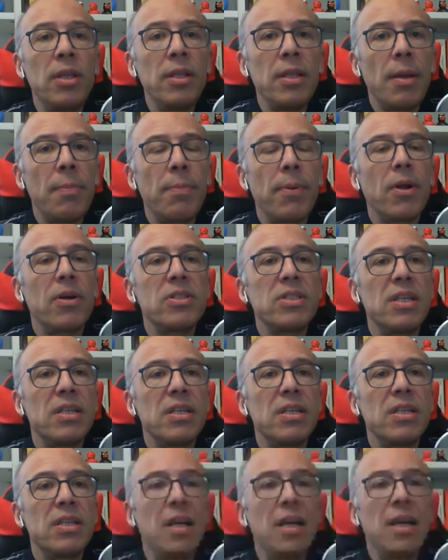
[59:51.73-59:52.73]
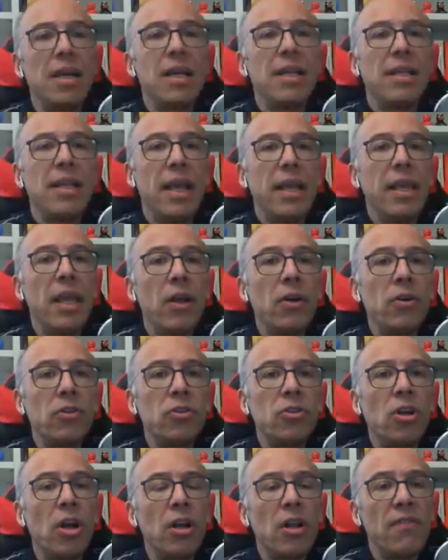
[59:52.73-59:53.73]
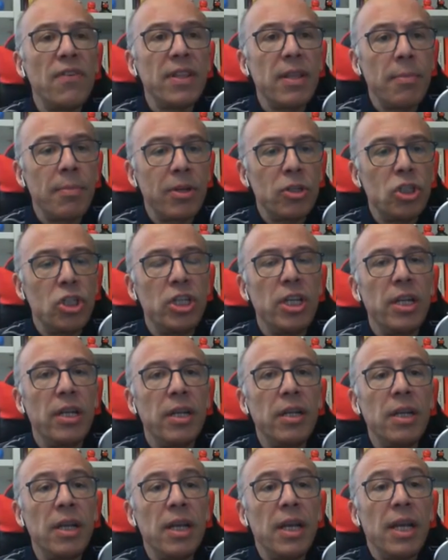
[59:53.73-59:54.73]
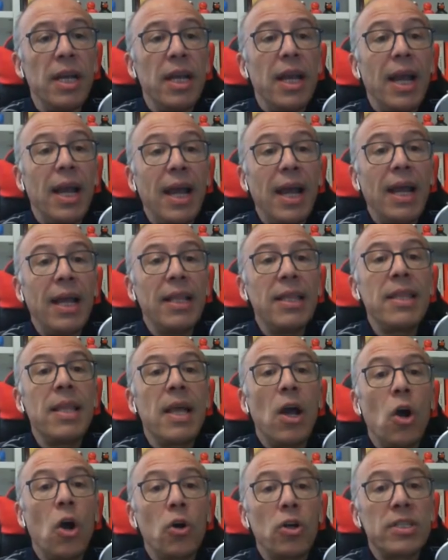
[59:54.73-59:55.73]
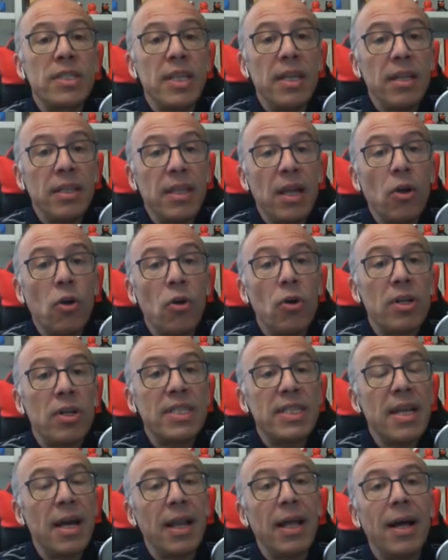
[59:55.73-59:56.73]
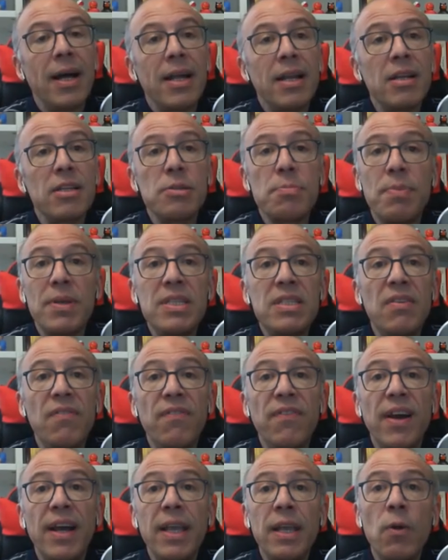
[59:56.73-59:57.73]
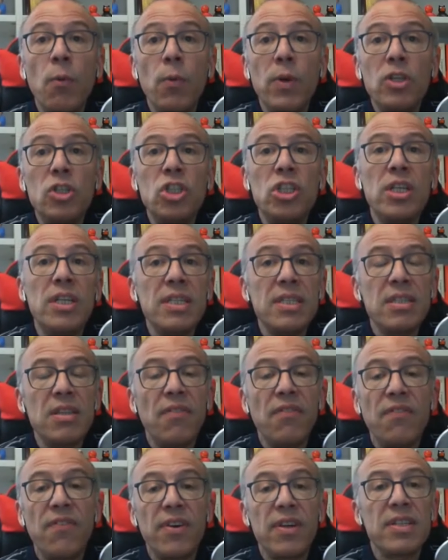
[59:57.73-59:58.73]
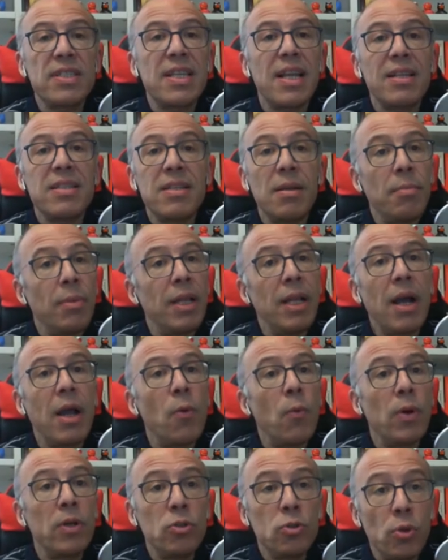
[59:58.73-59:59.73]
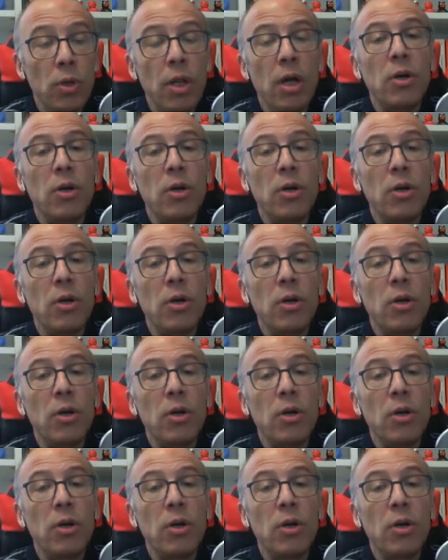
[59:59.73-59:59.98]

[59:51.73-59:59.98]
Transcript: starting booting the process, taking control over the machine, and hosting the core CLR, specifying which is the first